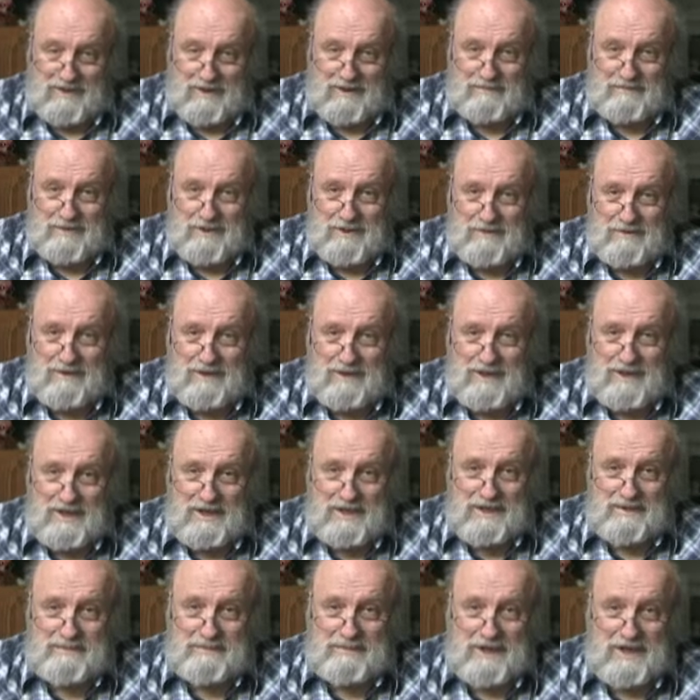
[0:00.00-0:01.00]
be a real
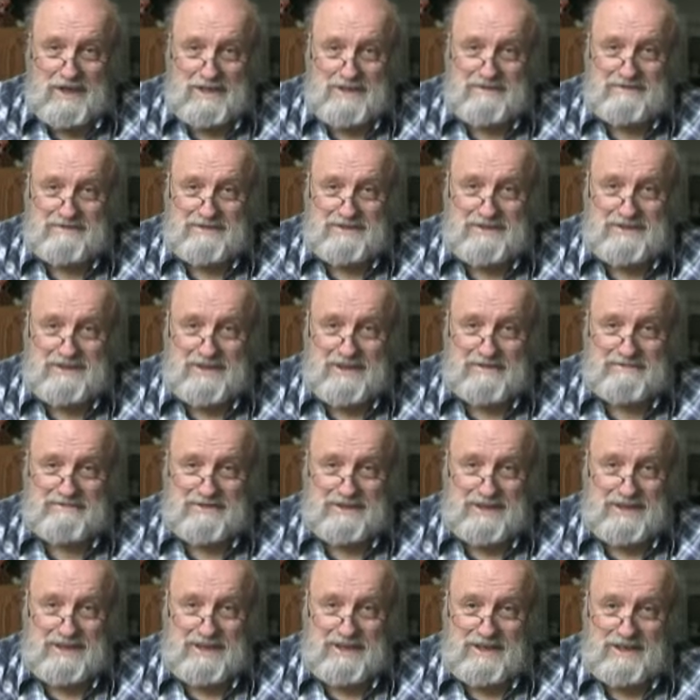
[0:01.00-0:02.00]
anthroposophist, you have to
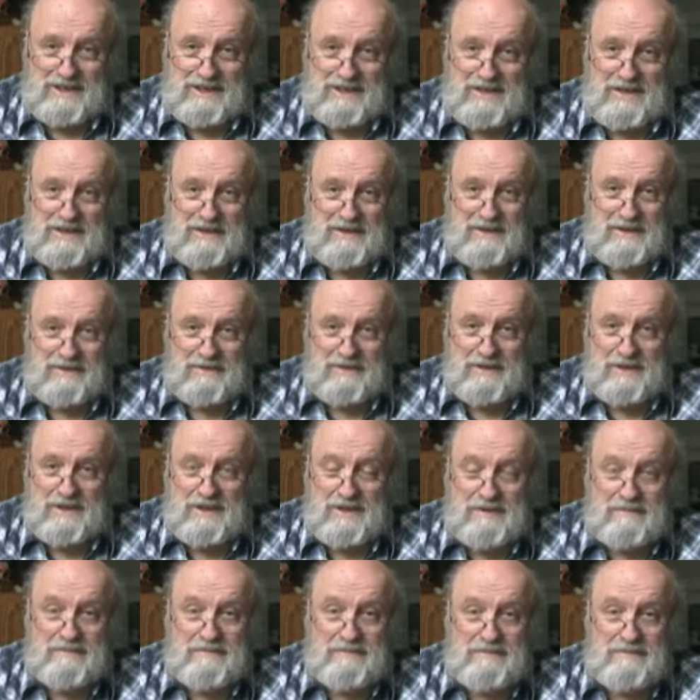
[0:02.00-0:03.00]
get in there and
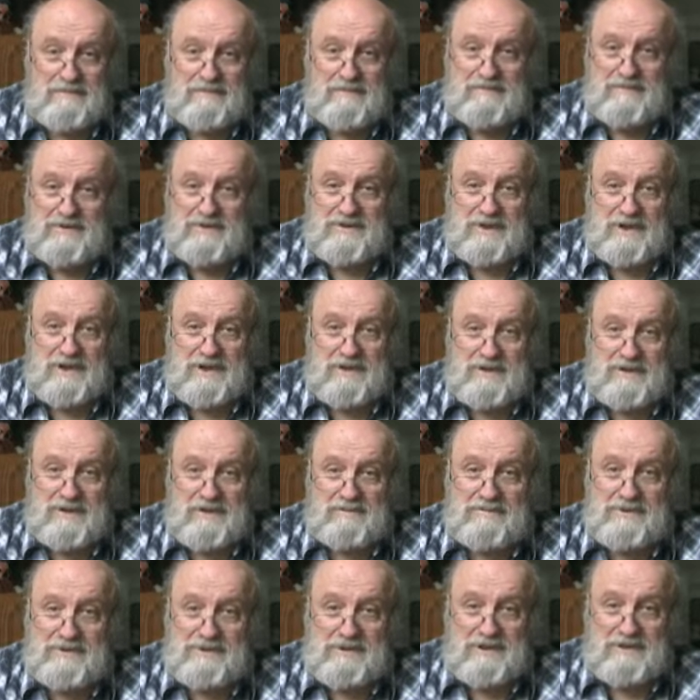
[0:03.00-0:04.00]
really start to
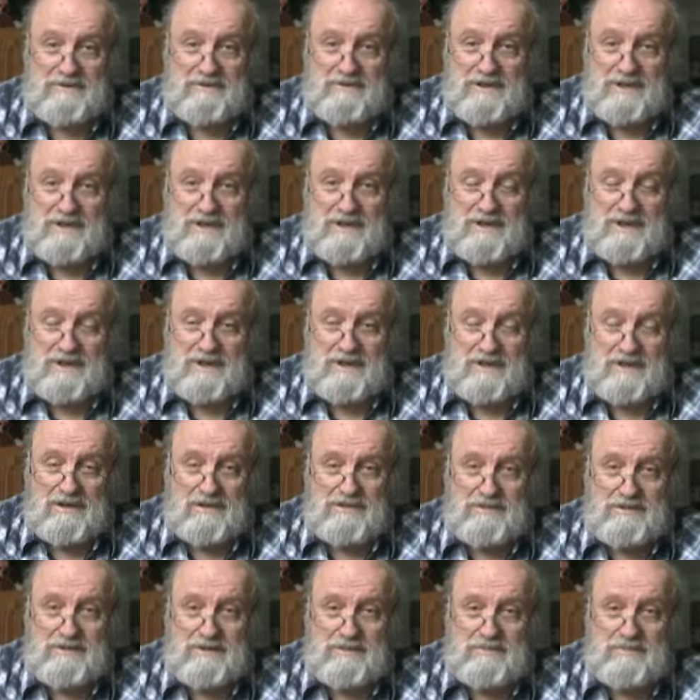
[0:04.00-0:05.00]
observe it, and
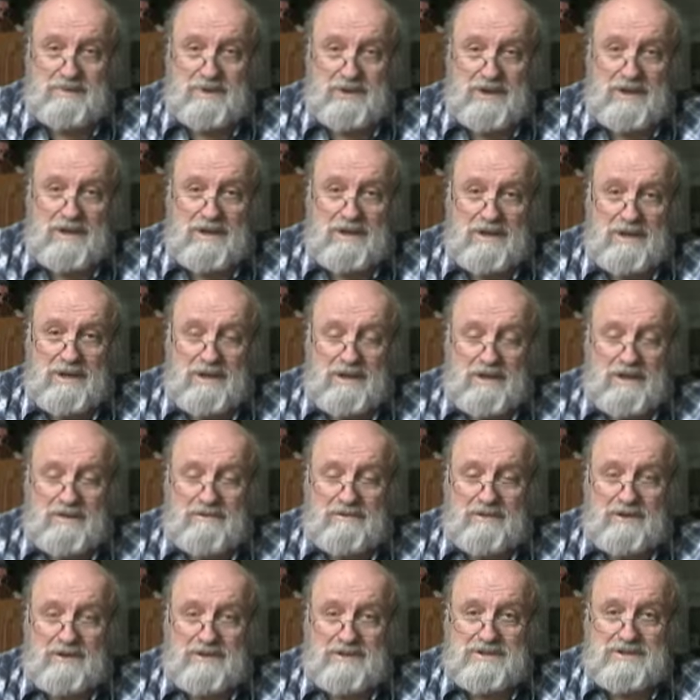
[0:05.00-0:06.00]
also bring
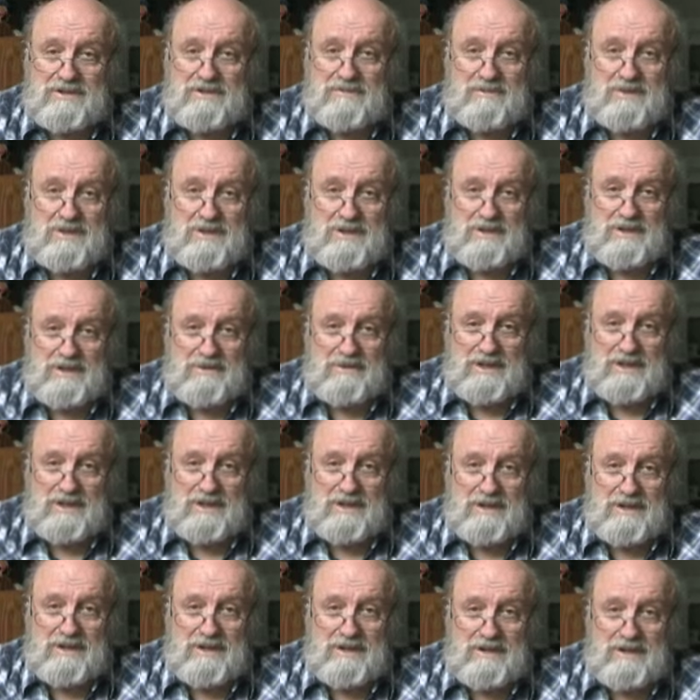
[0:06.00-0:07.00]
forces of will
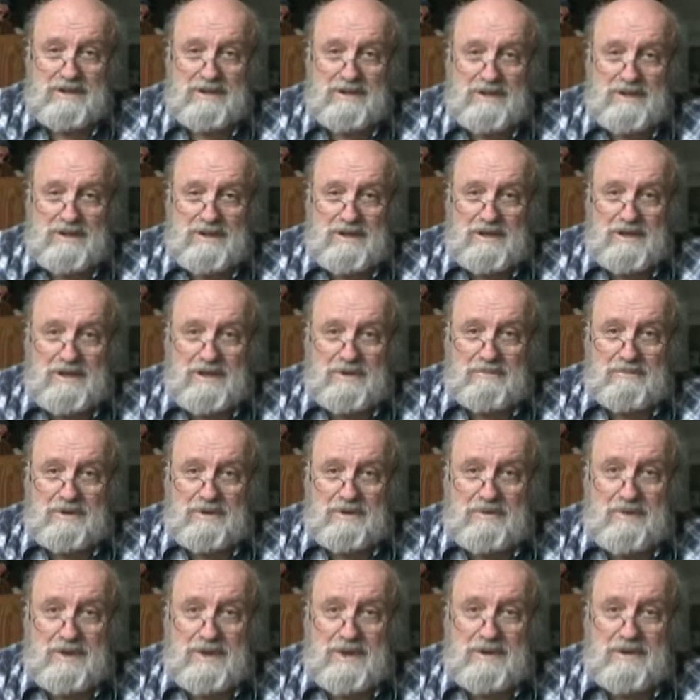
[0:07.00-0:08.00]
awake there. But
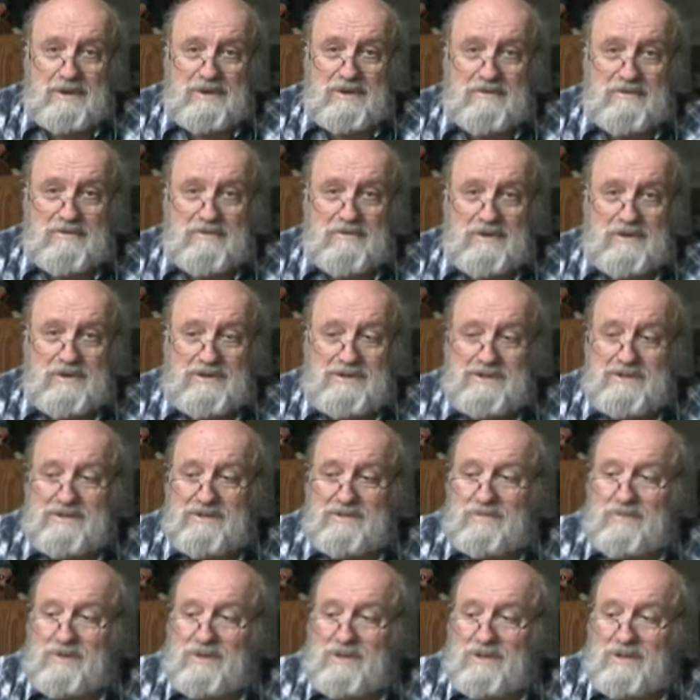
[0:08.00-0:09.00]
when forces
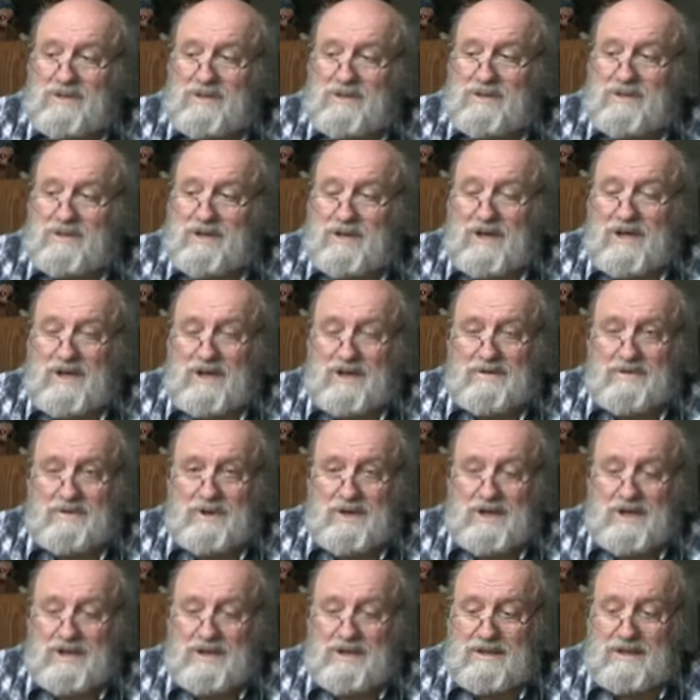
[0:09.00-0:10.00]
of will are not
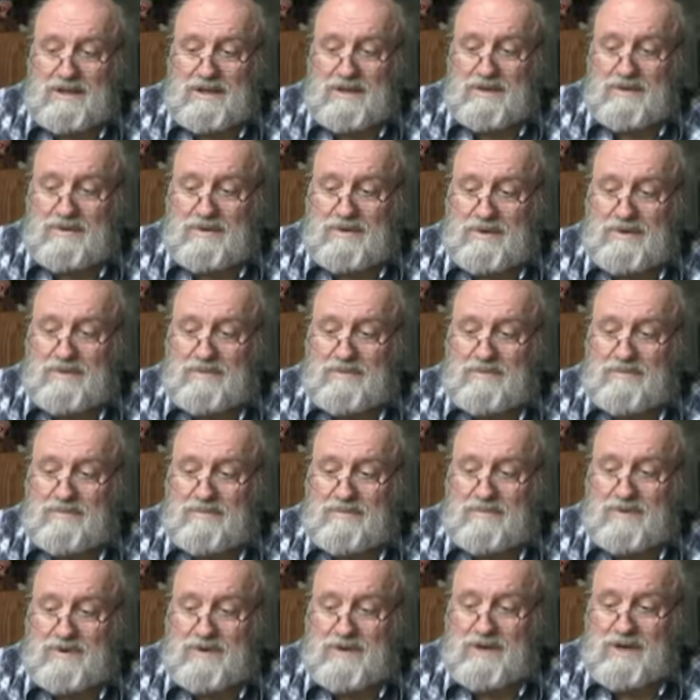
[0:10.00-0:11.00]
awake there, when
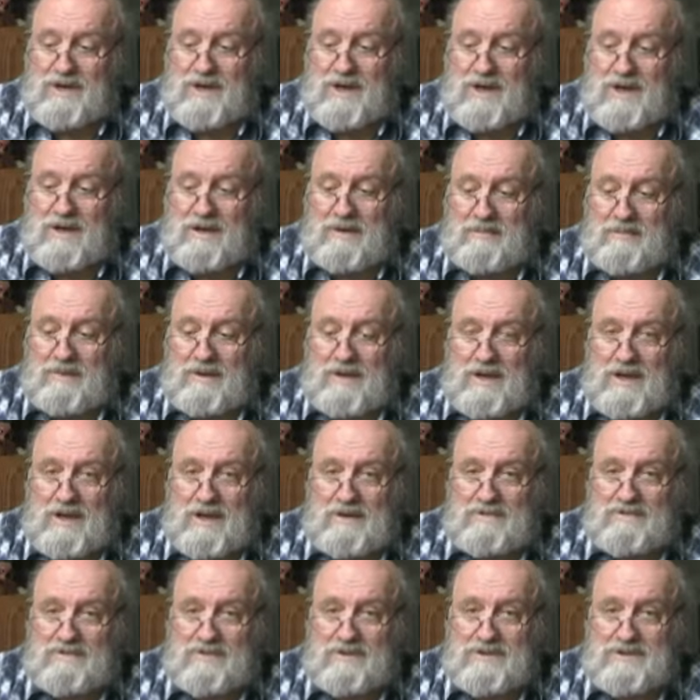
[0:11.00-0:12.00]
we're not
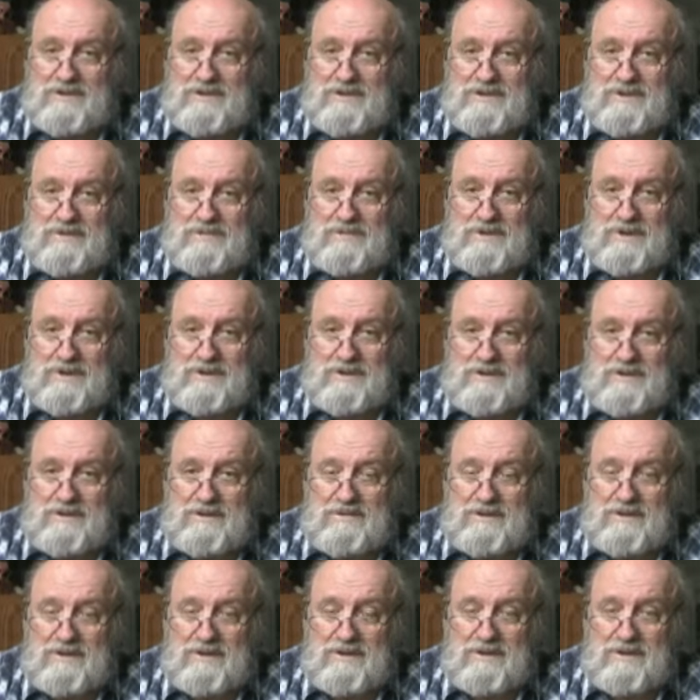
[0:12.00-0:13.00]
applying forces of will to
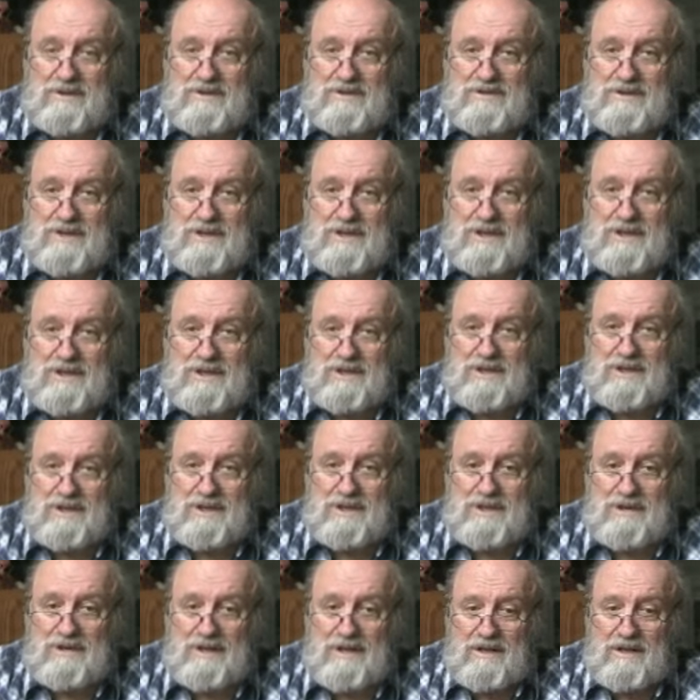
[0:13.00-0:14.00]
what goes on in there,